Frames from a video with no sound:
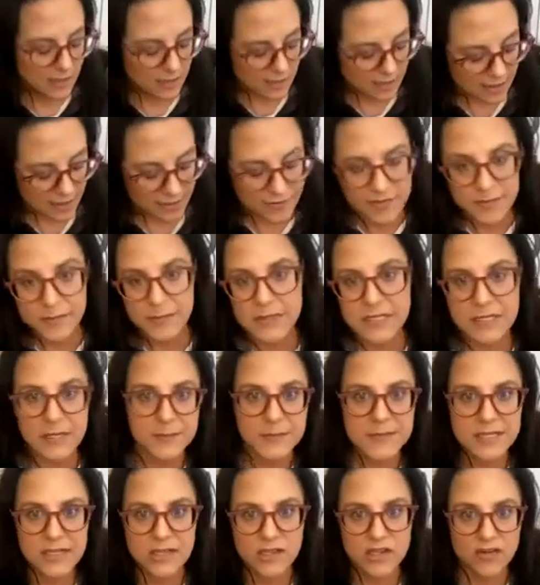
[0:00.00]
I have some
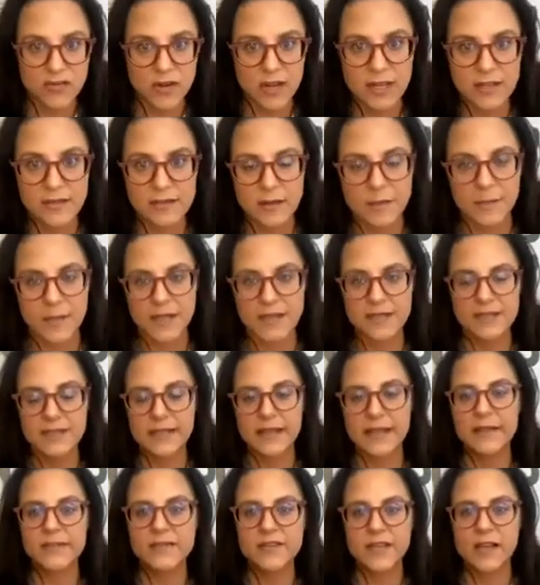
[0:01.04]
tips and tricks up my
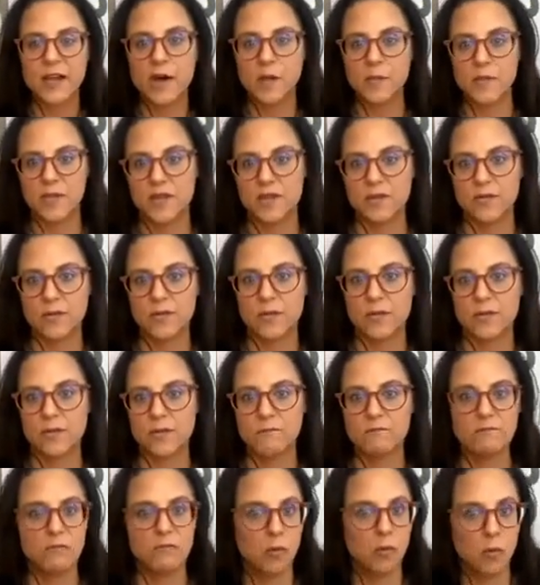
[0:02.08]
sleeve to help you
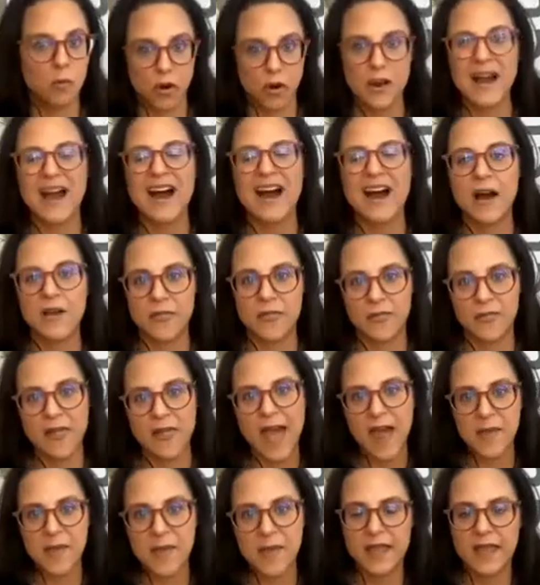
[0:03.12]
work on
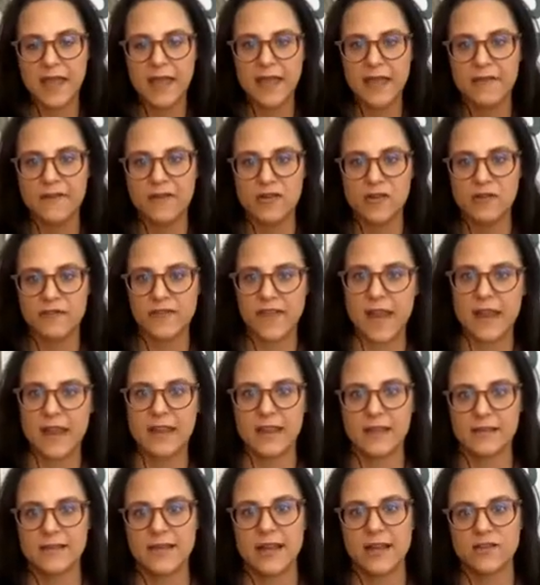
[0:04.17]
that behavior of getting
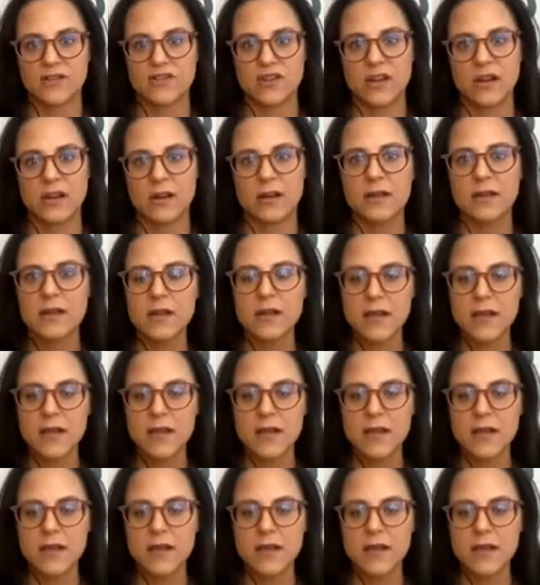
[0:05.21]
attention.